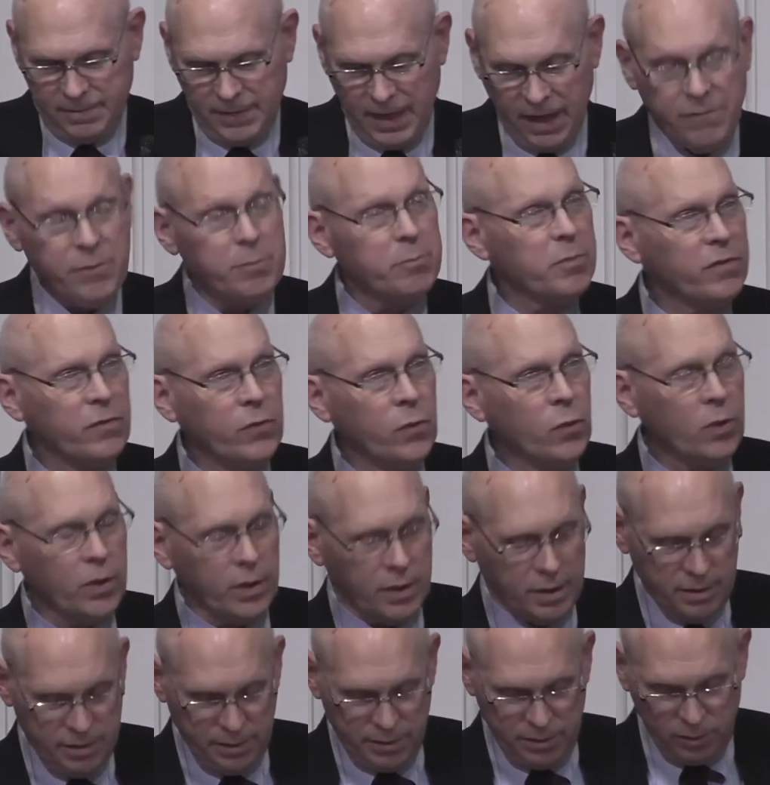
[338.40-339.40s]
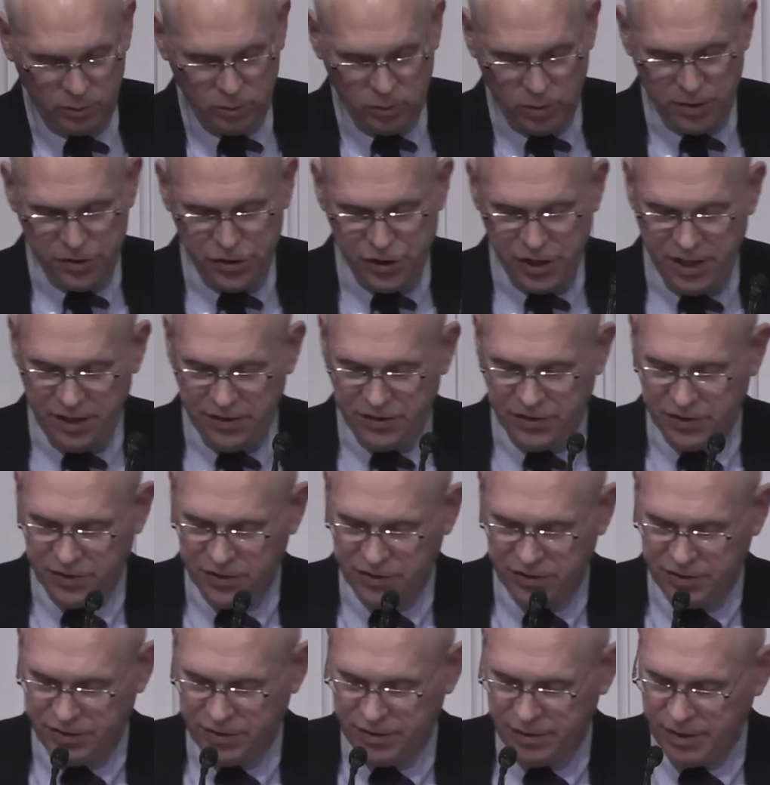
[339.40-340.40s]
Even before the Lord
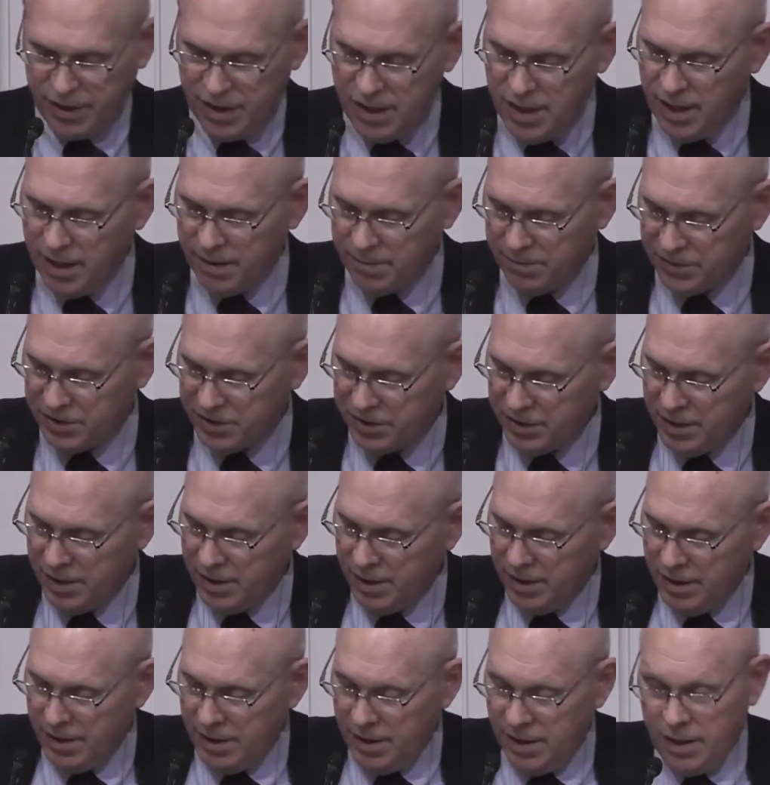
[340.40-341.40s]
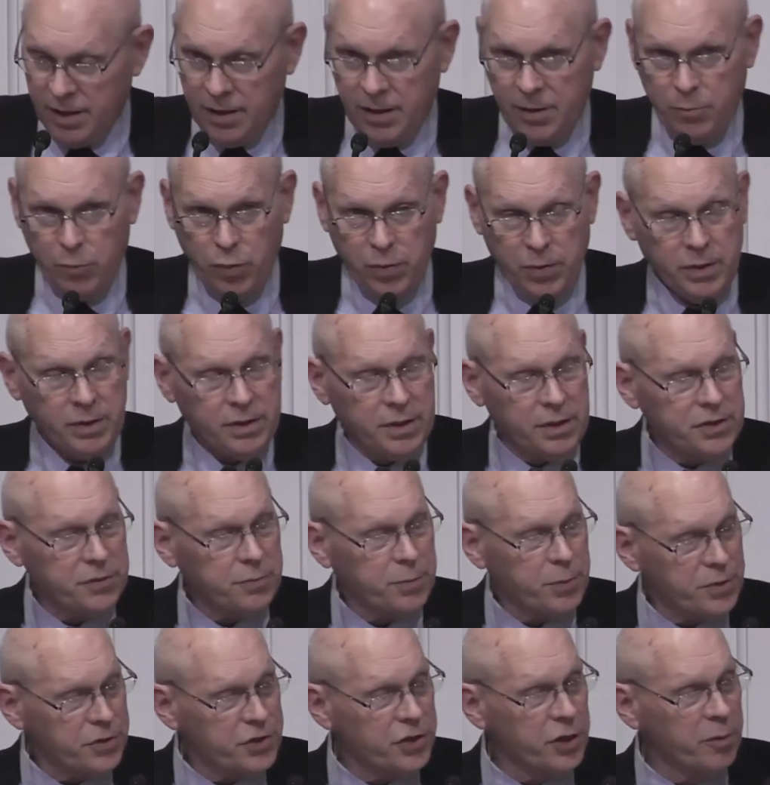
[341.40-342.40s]
Jesus comes,
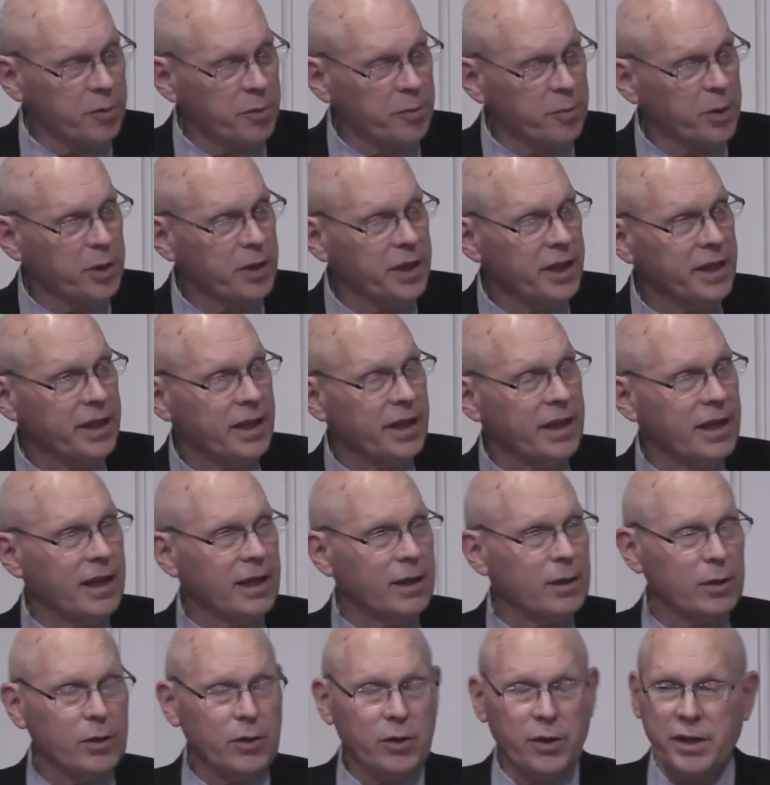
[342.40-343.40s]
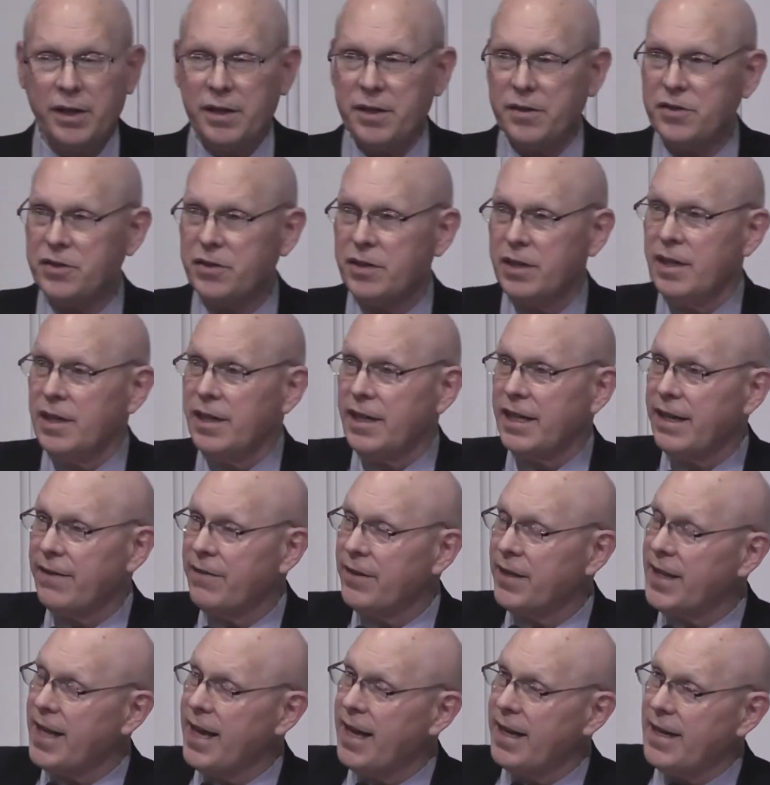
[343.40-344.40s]
presumably uh, Luke is
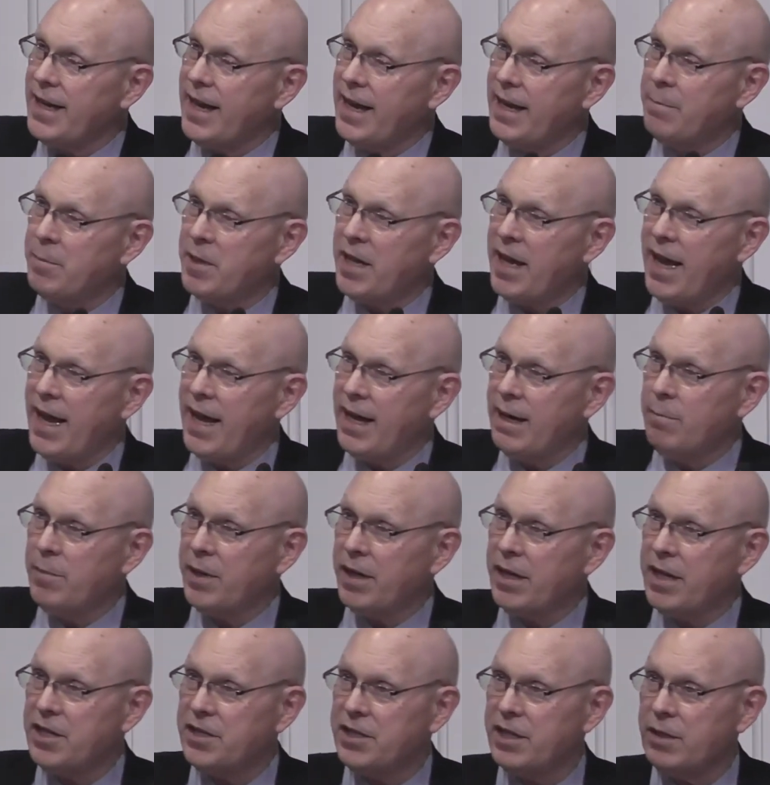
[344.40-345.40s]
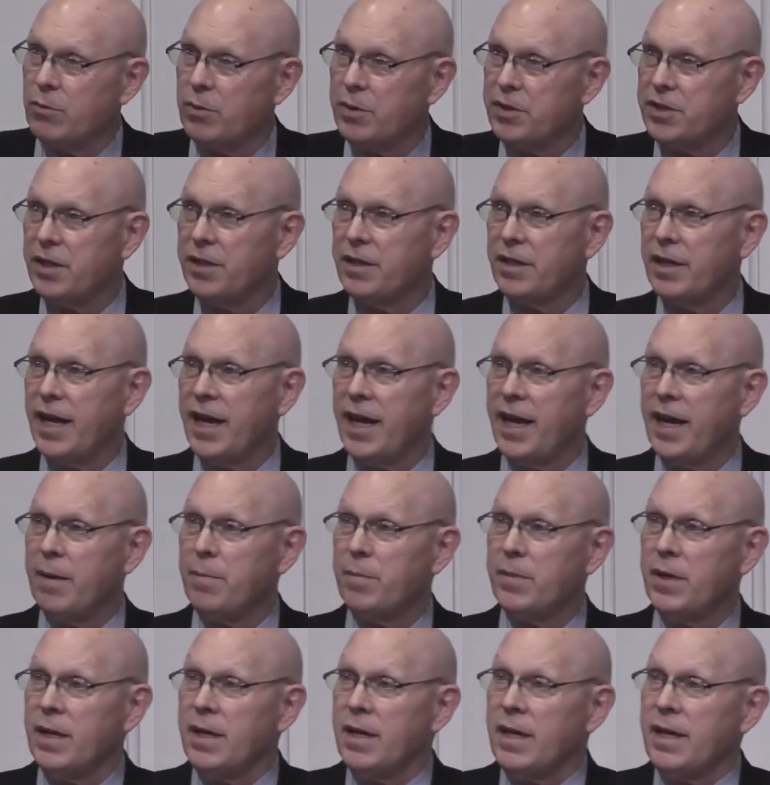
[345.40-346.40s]
giving that name to Adam because it was a
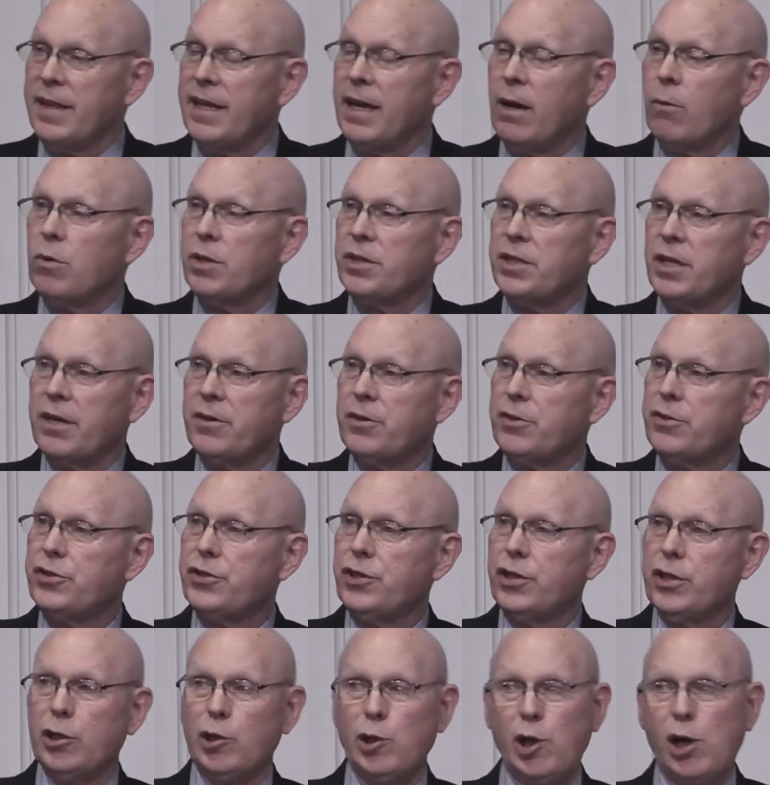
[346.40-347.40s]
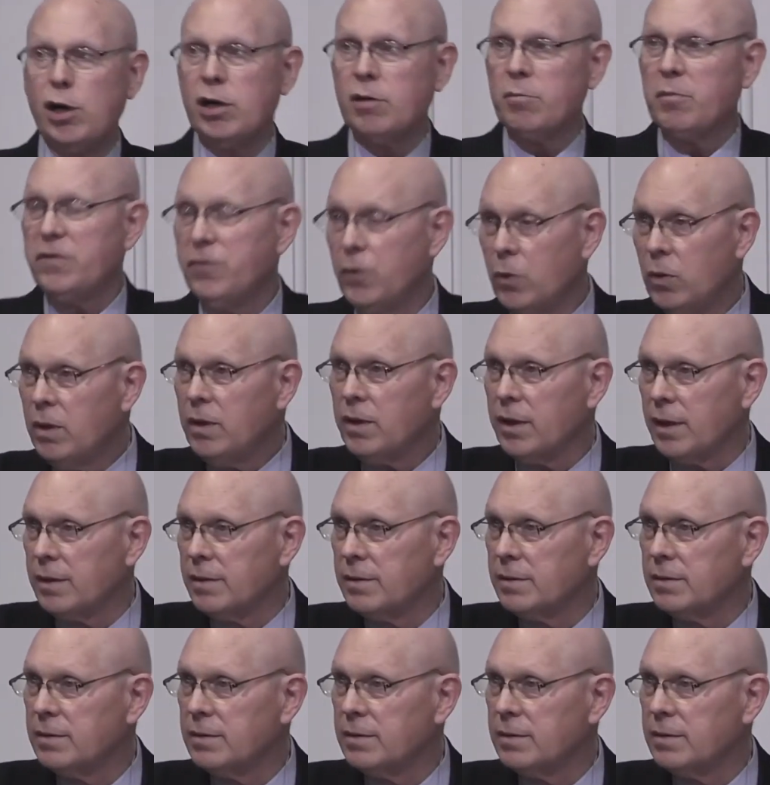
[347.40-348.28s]
name that was understood long before